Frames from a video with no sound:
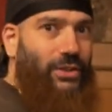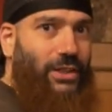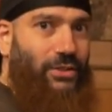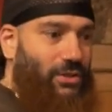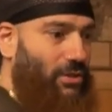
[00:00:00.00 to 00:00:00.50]

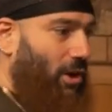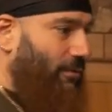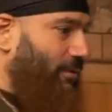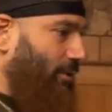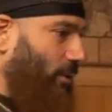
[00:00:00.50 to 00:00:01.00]
it just
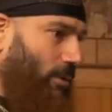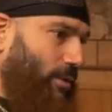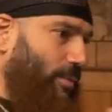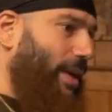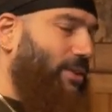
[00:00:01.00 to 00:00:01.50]
covers the whole
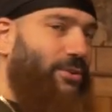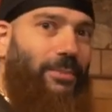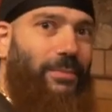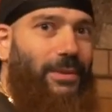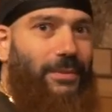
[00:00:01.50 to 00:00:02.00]

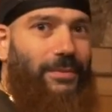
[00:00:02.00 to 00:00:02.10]
spectrum.